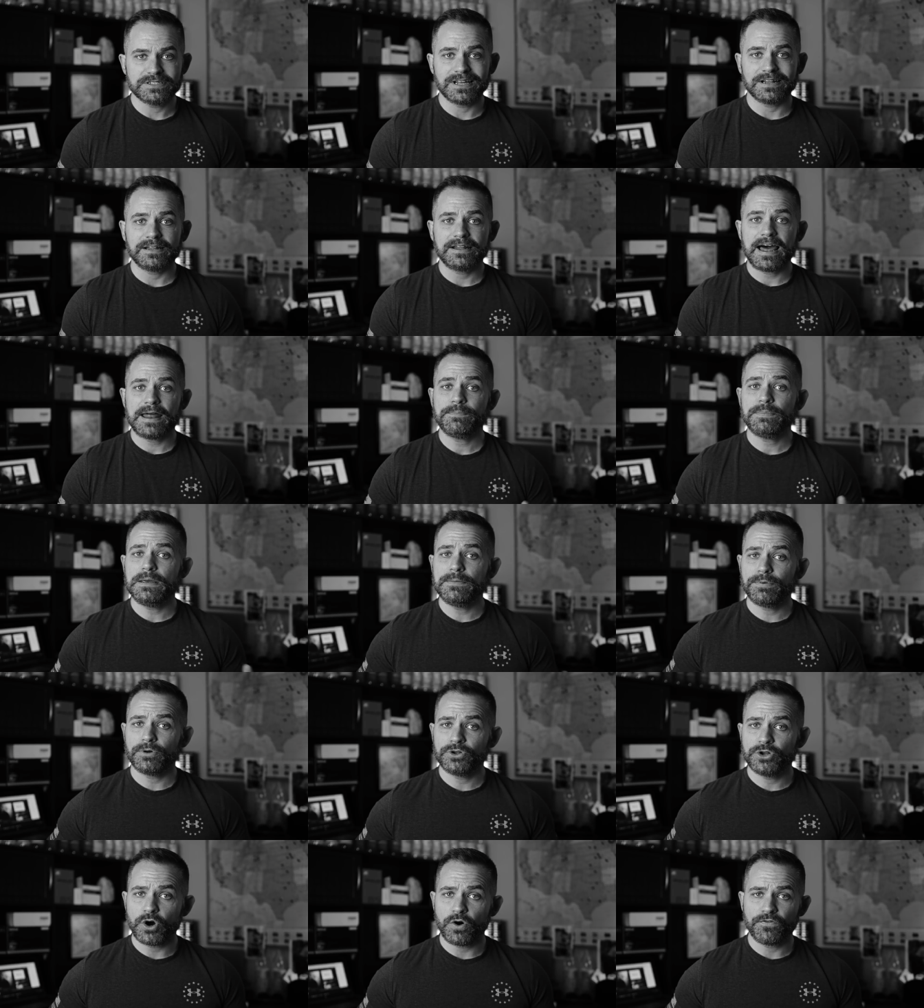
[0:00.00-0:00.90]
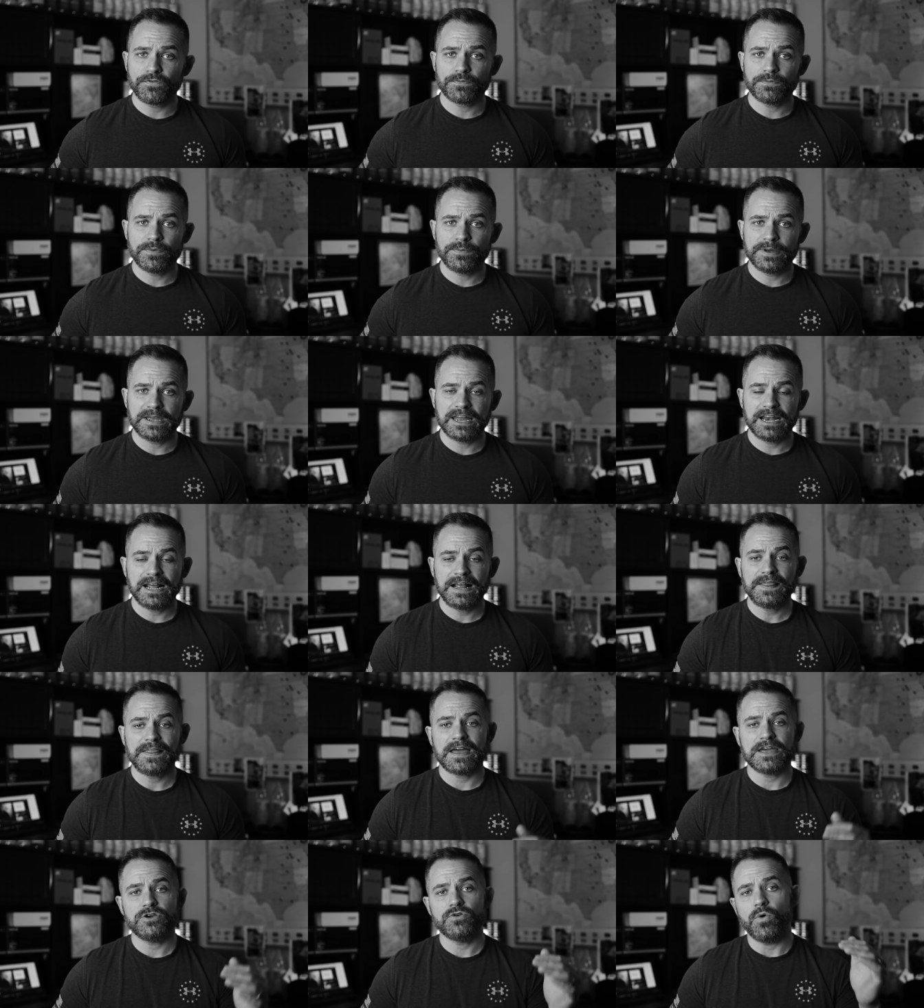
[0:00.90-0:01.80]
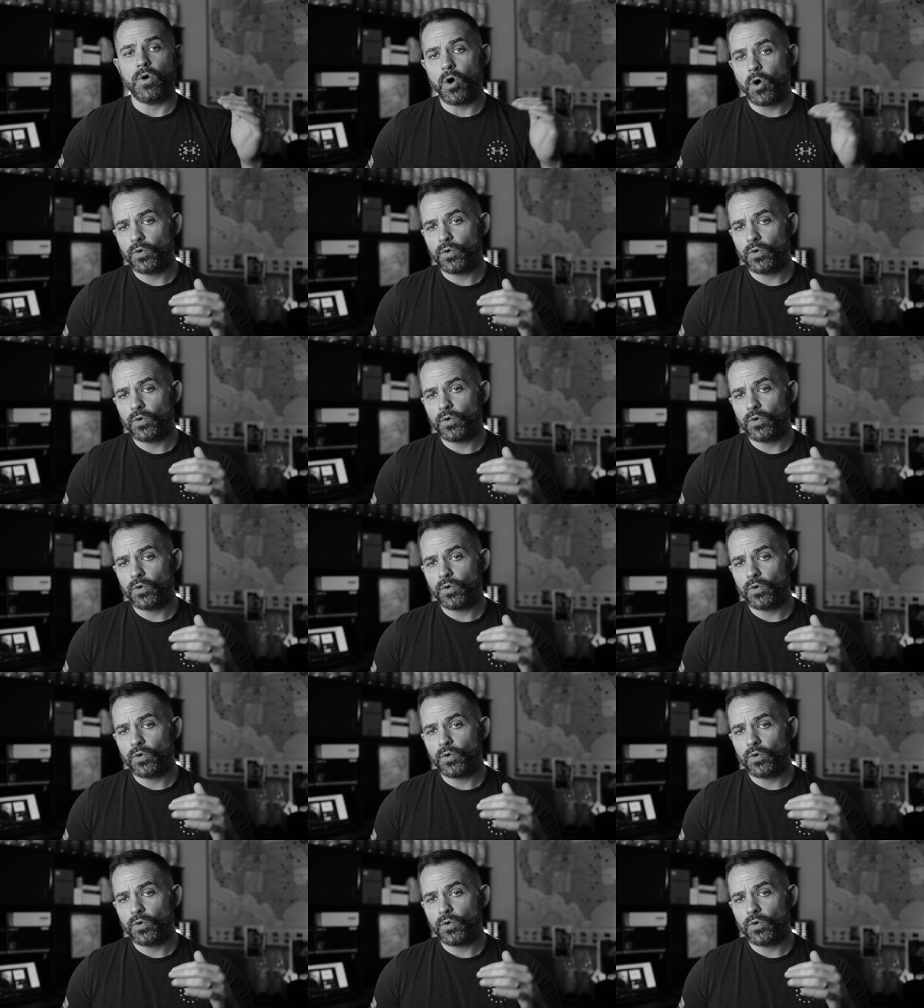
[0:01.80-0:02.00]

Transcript: To let people know from the beginning that you